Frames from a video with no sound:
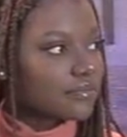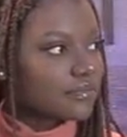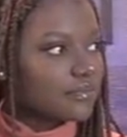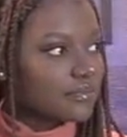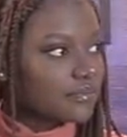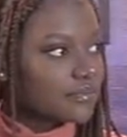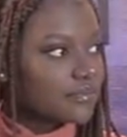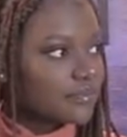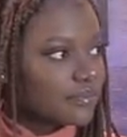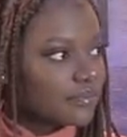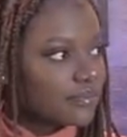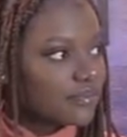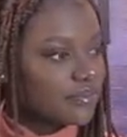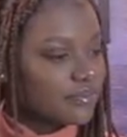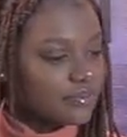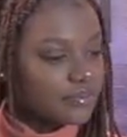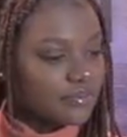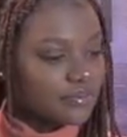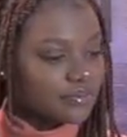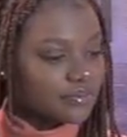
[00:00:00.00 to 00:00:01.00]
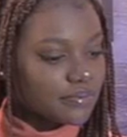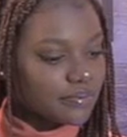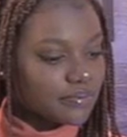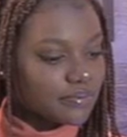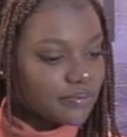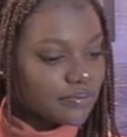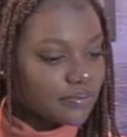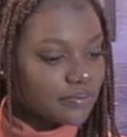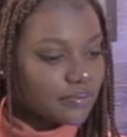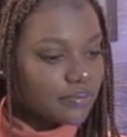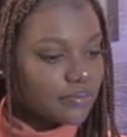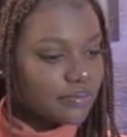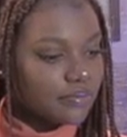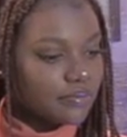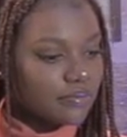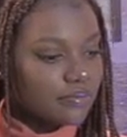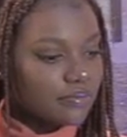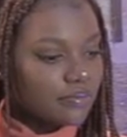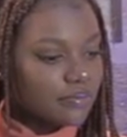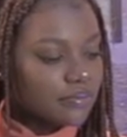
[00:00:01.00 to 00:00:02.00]

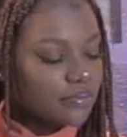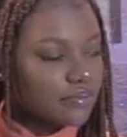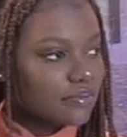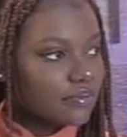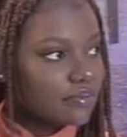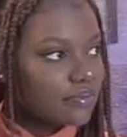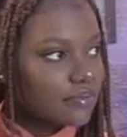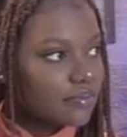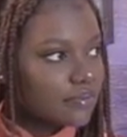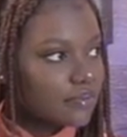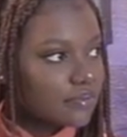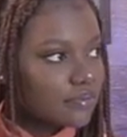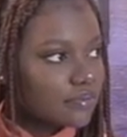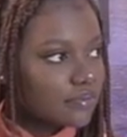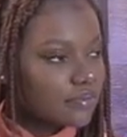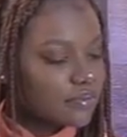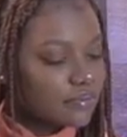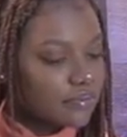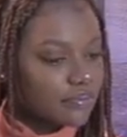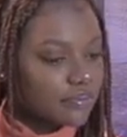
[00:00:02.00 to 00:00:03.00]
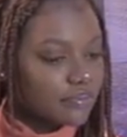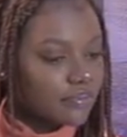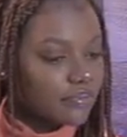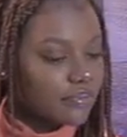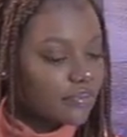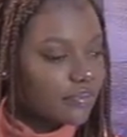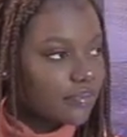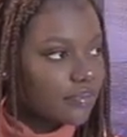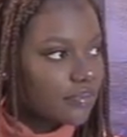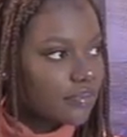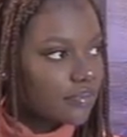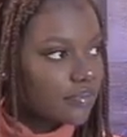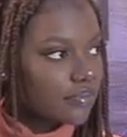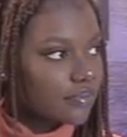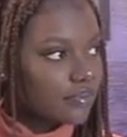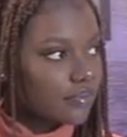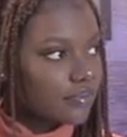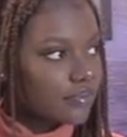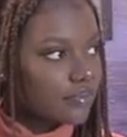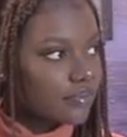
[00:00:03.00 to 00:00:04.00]

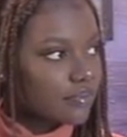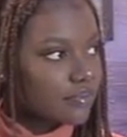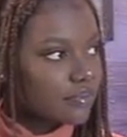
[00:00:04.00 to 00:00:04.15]
[no speech]